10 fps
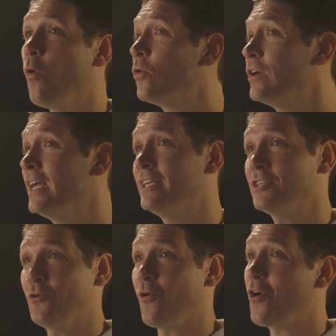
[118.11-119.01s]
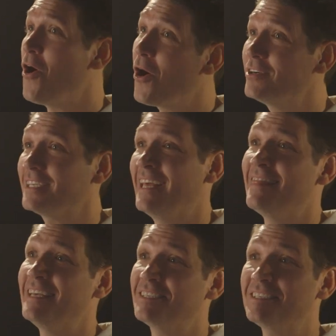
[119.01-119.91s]
orient your heart
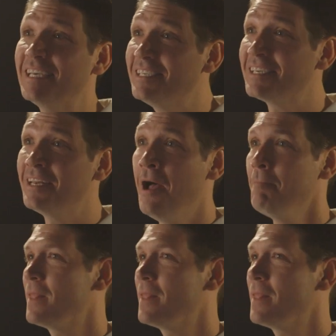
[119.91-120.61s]
in this season